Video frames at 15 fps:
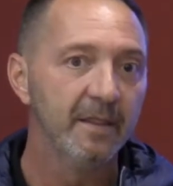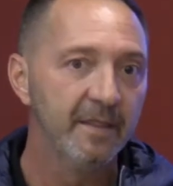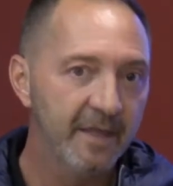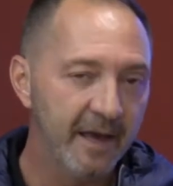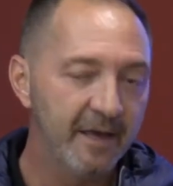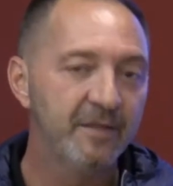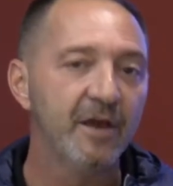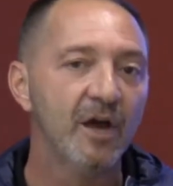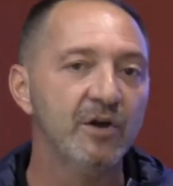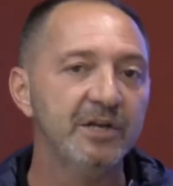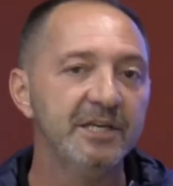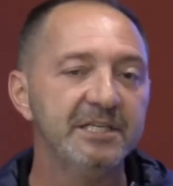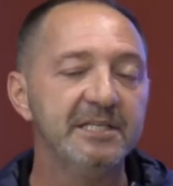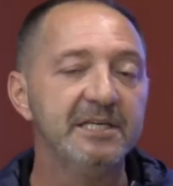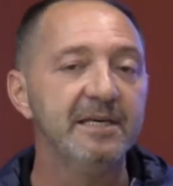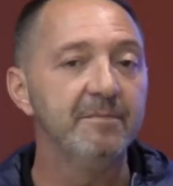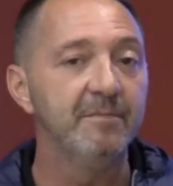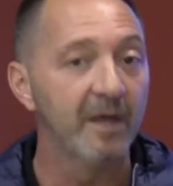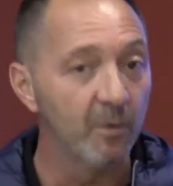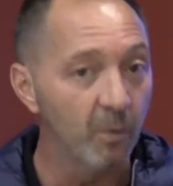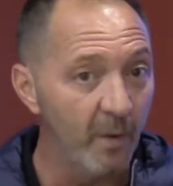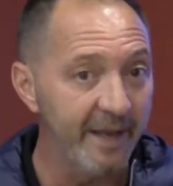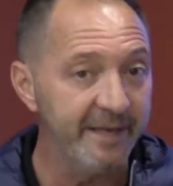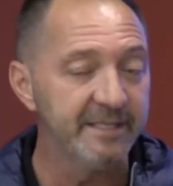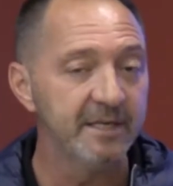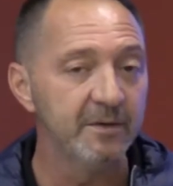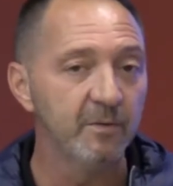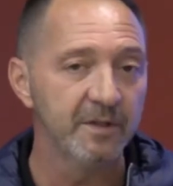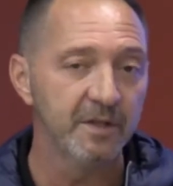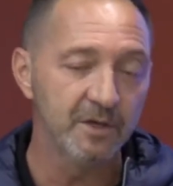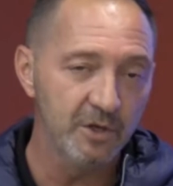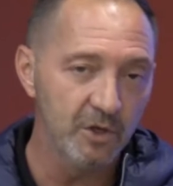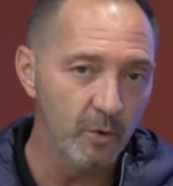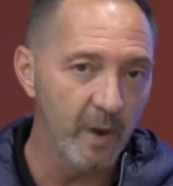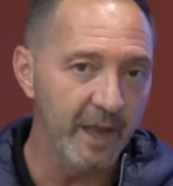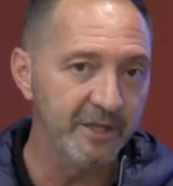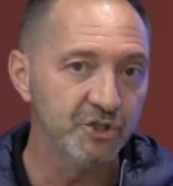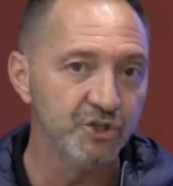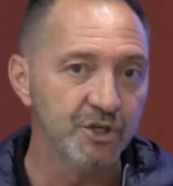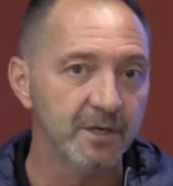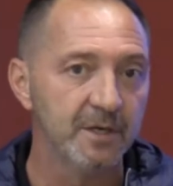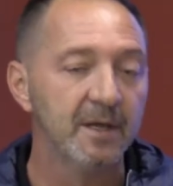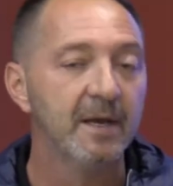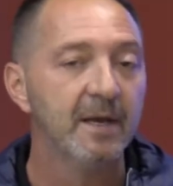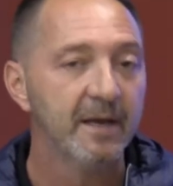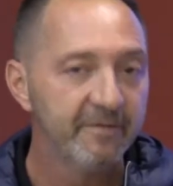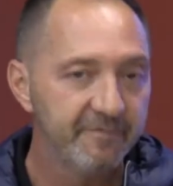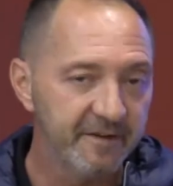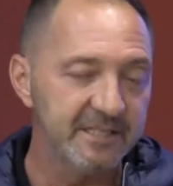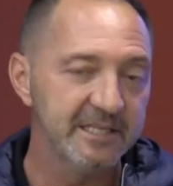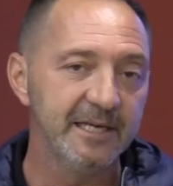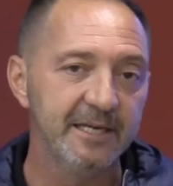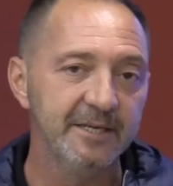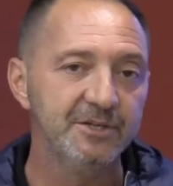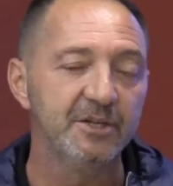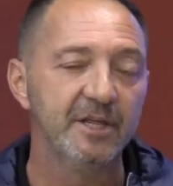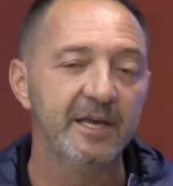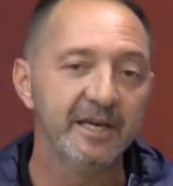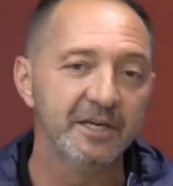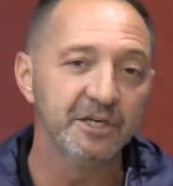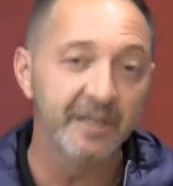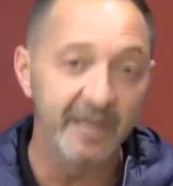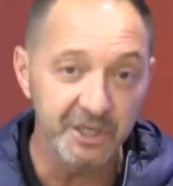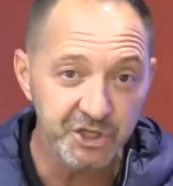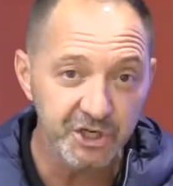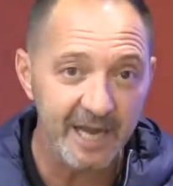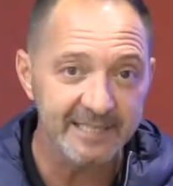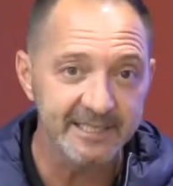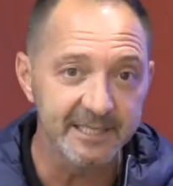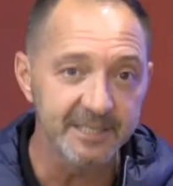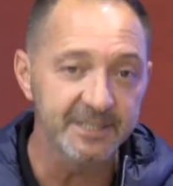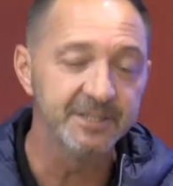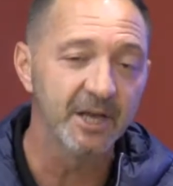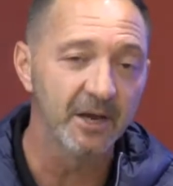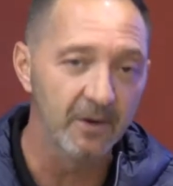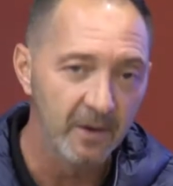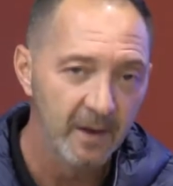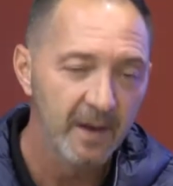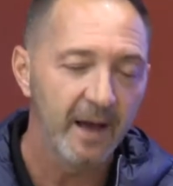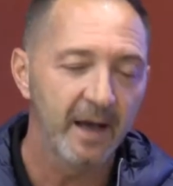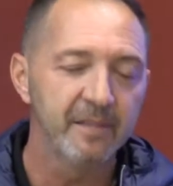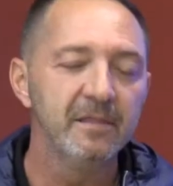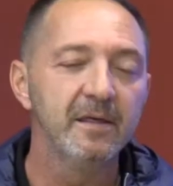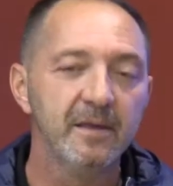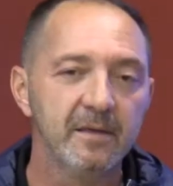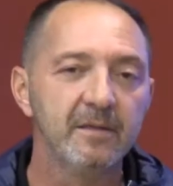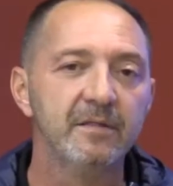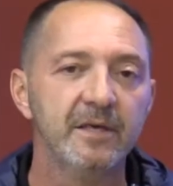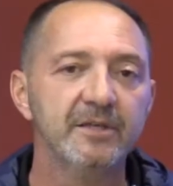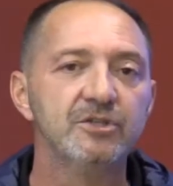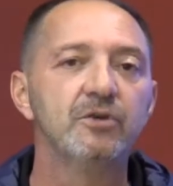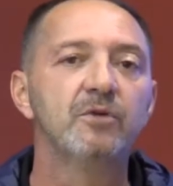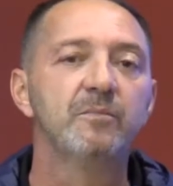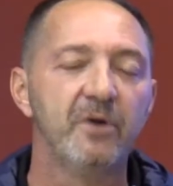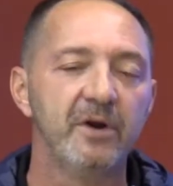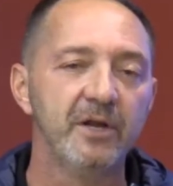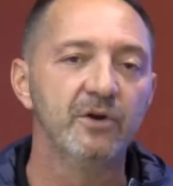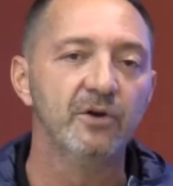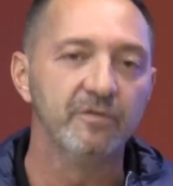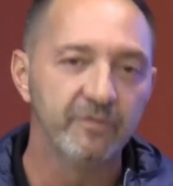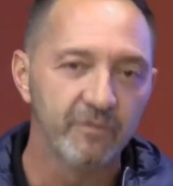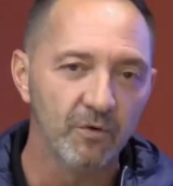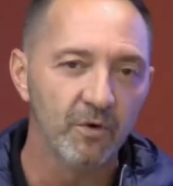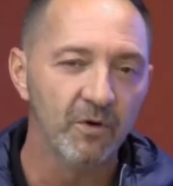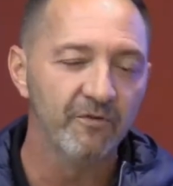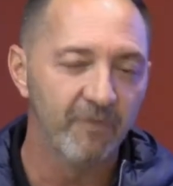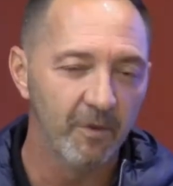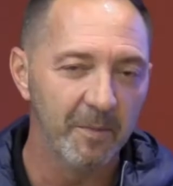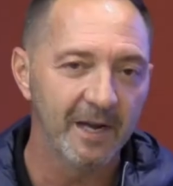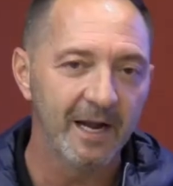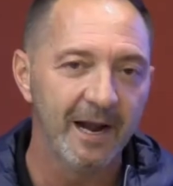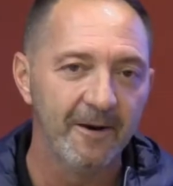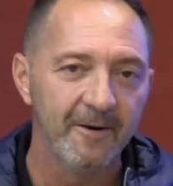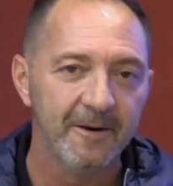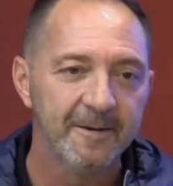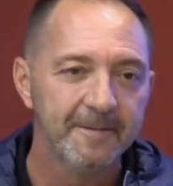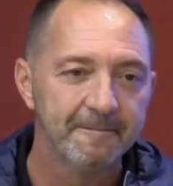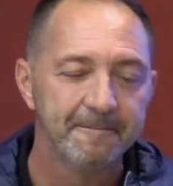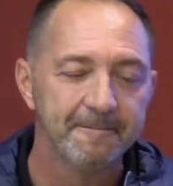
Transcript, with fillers: They're the only team that went in with a new engine fitting into their, their chassis. So I think things look pretty good for, for McLaren.